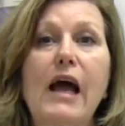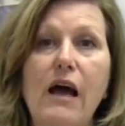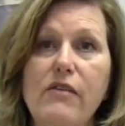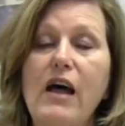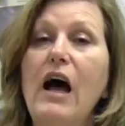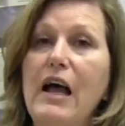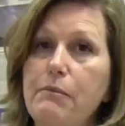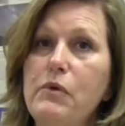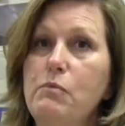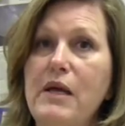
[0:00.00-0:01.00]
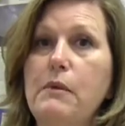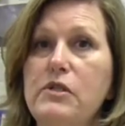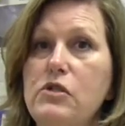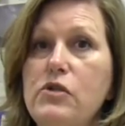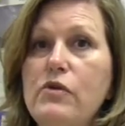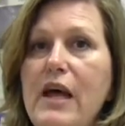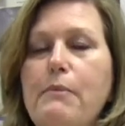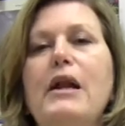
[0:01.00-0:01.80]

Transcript: how I would be able to do that,